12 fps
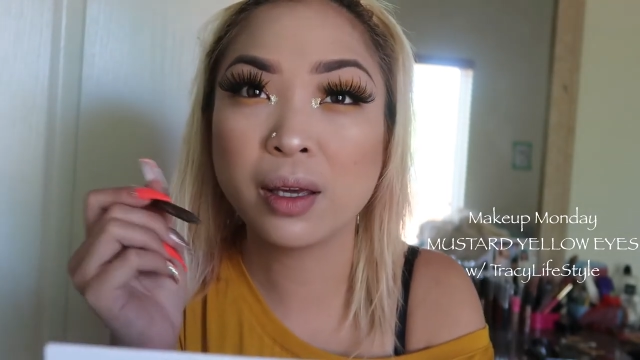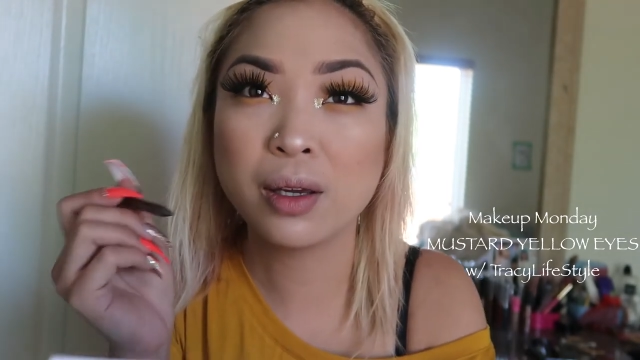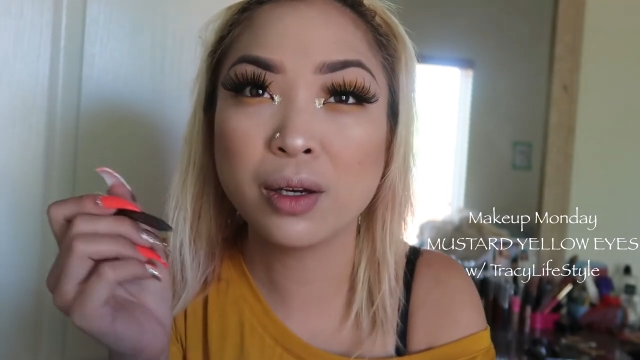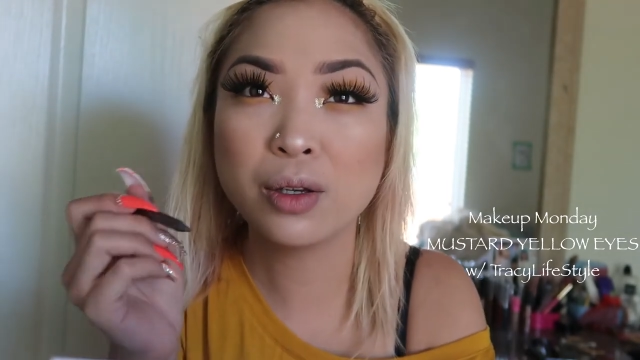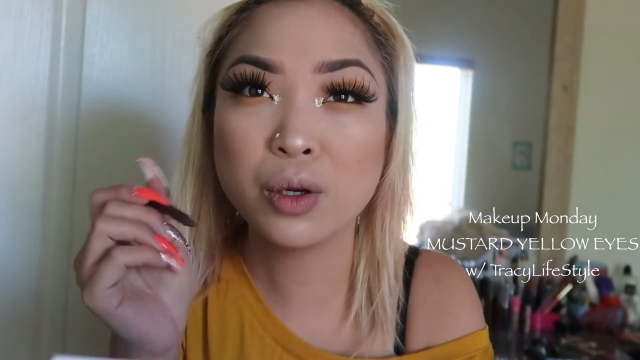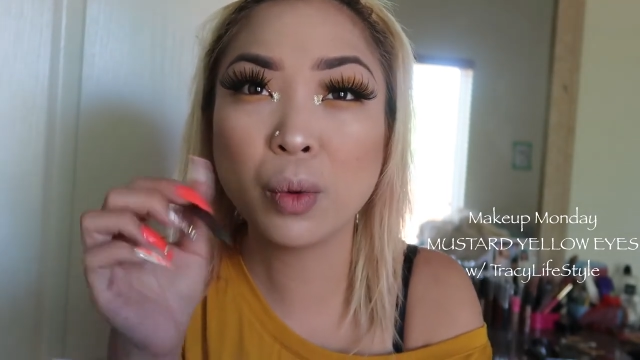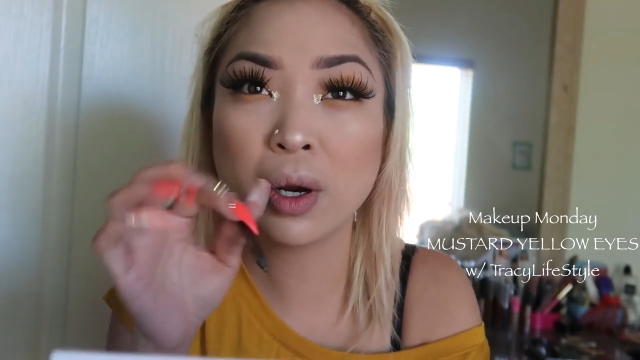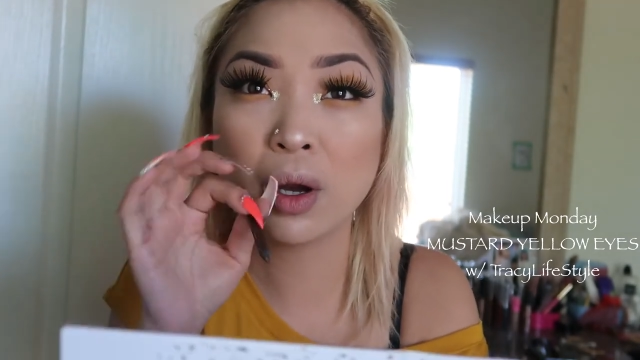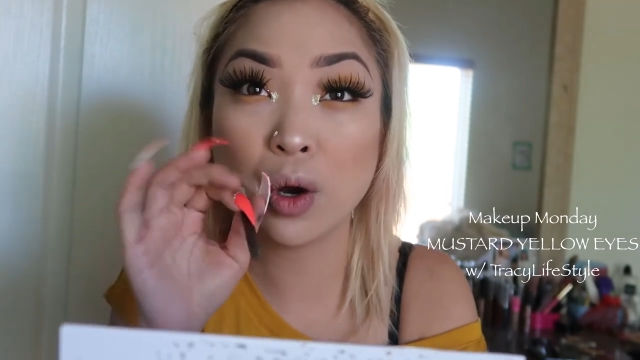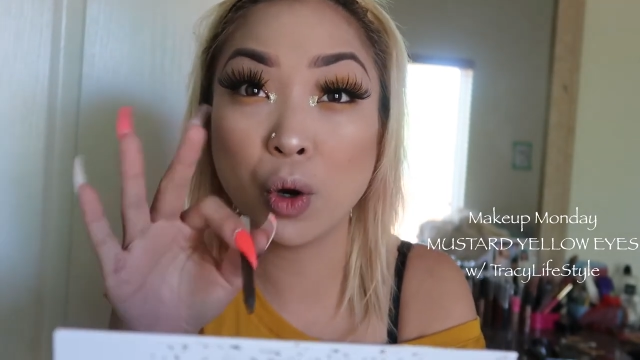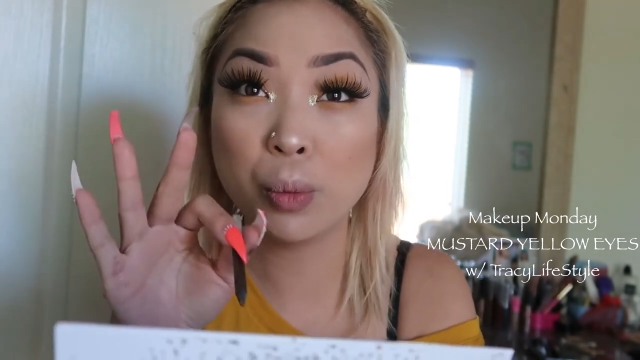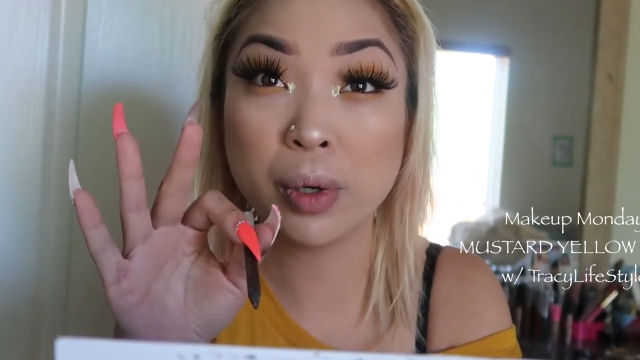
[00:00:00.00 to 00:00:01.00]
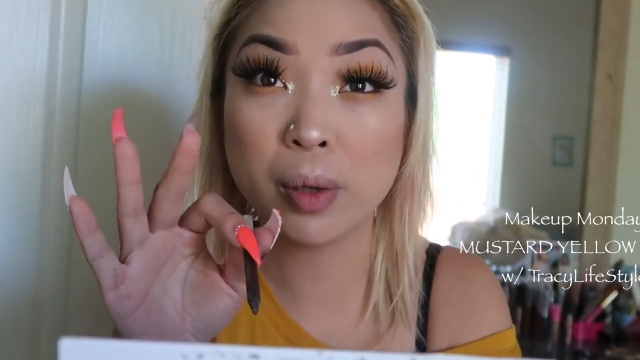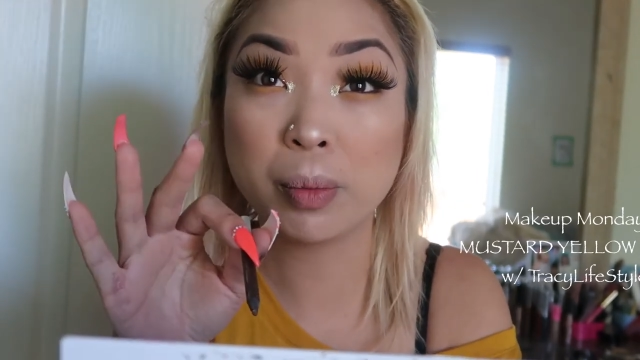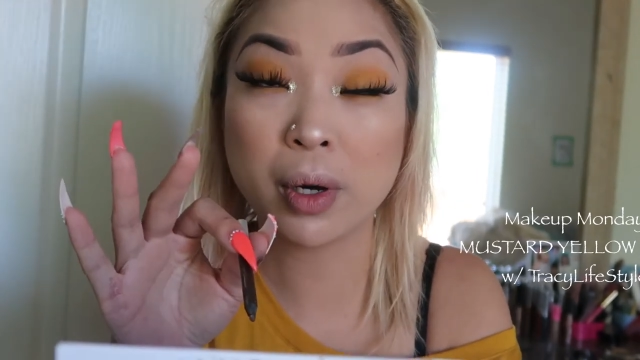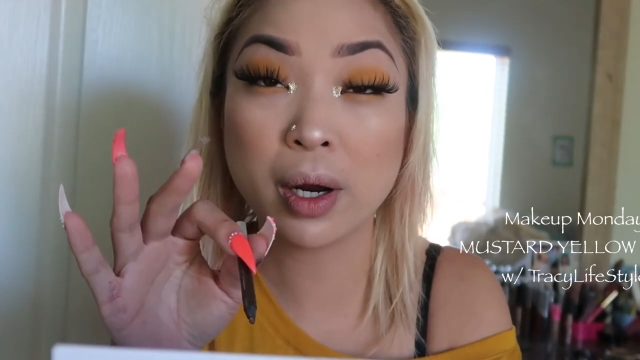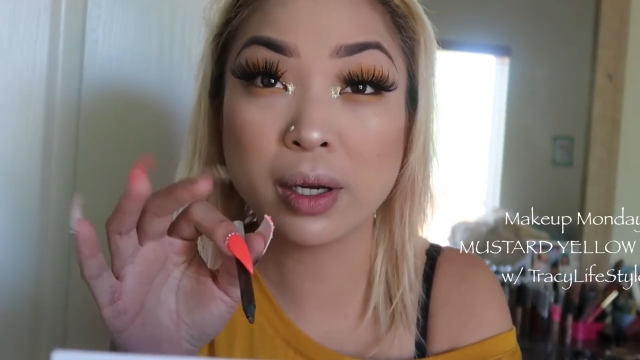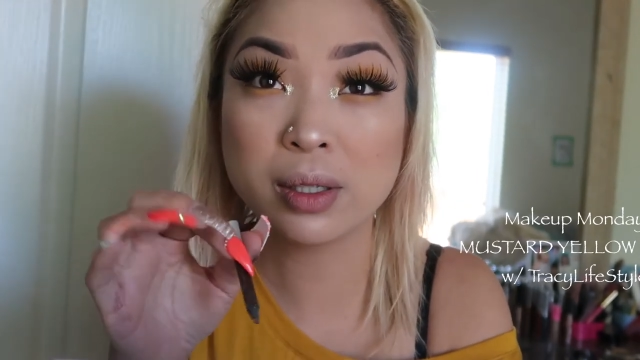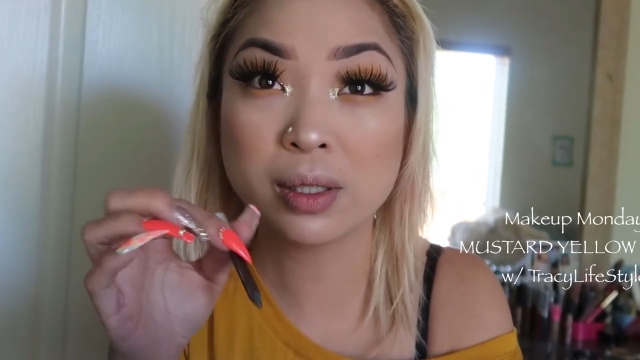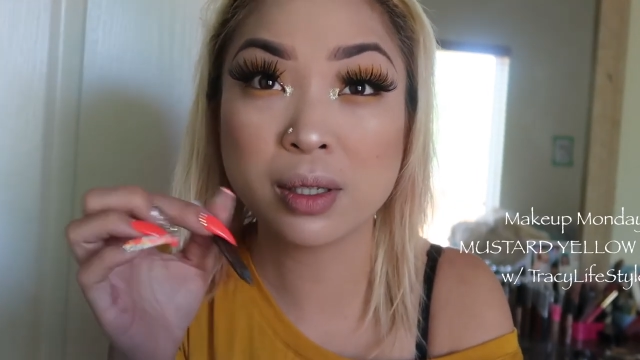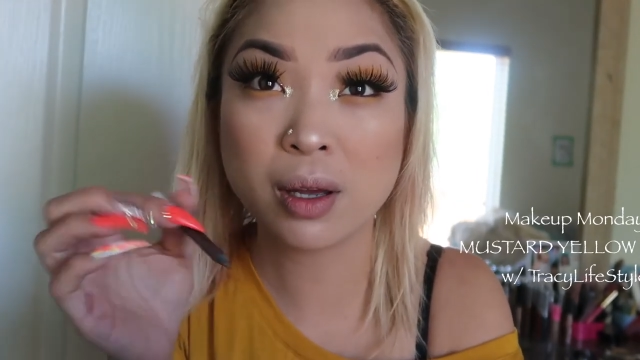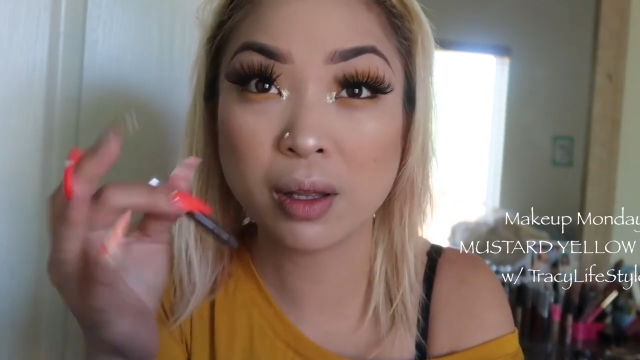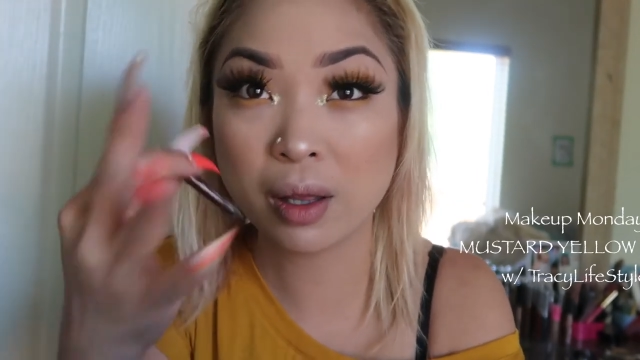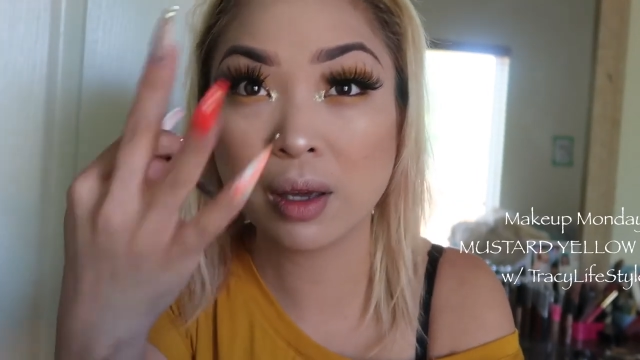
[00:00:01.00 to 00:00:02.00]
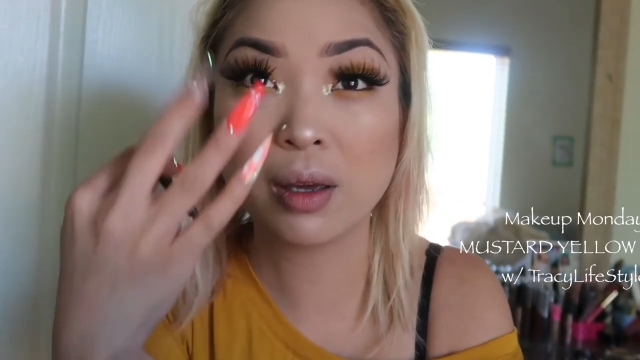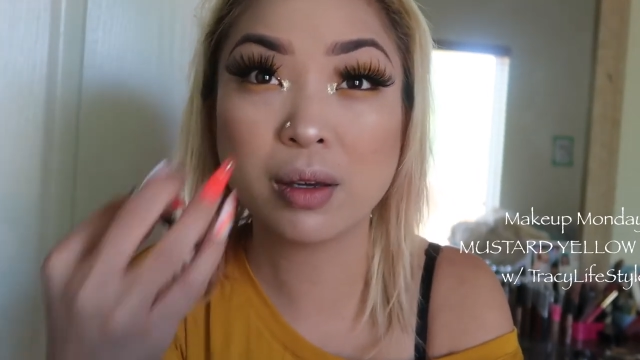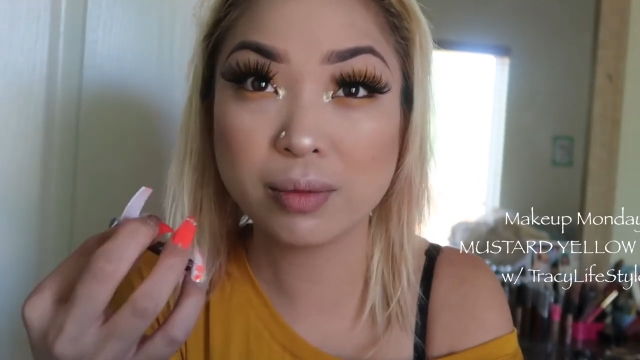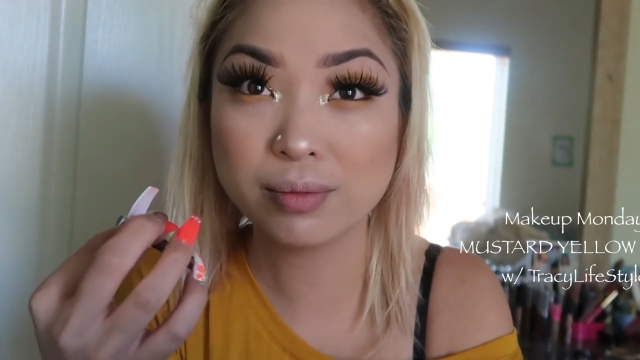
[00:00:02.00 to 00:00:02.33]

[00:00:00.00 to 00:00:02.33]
you know, you want to open up your eyes, not like